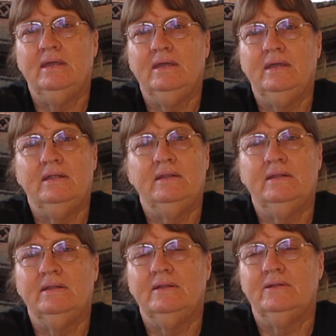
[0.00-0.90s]
And
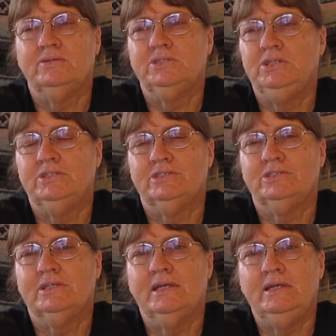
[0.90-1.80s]
she just
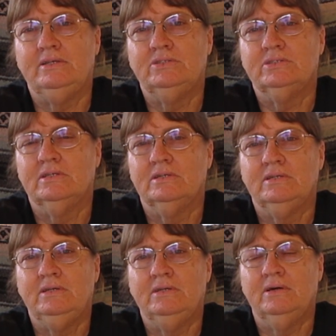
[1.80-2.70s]
changed,
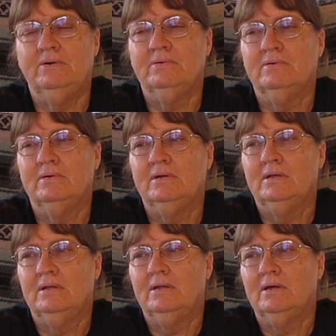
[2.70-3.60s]
you know.
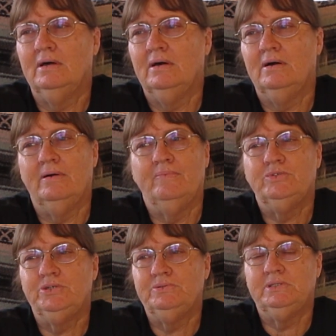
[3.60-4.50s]
Uh,
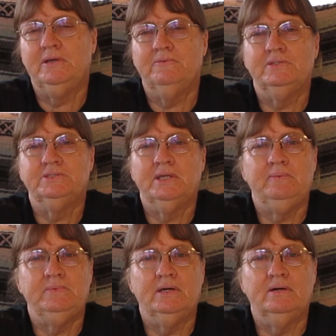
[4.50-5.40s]
she was never the
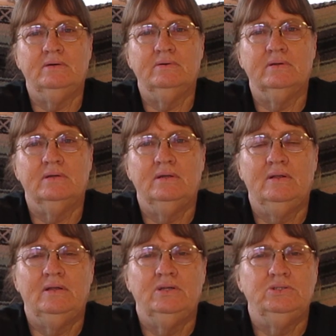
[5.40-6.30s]
same dog.
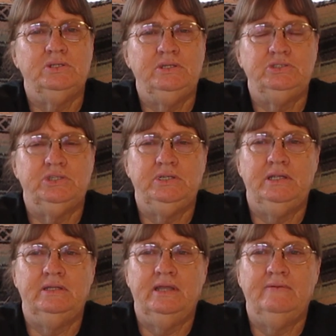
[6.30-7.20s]
She, she
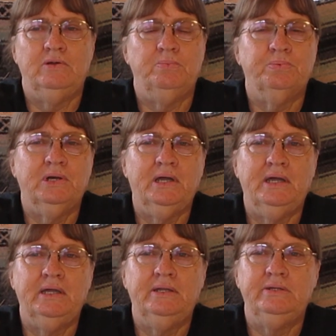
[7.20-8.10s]
didn't have no
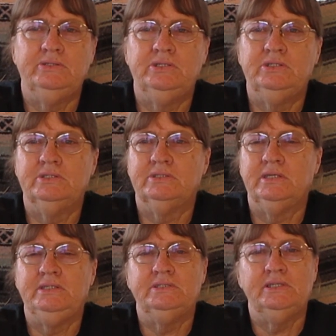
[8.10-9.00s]
pride. She just
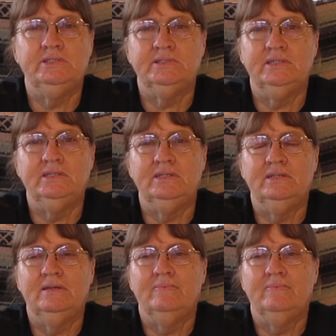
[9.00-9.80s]
existed.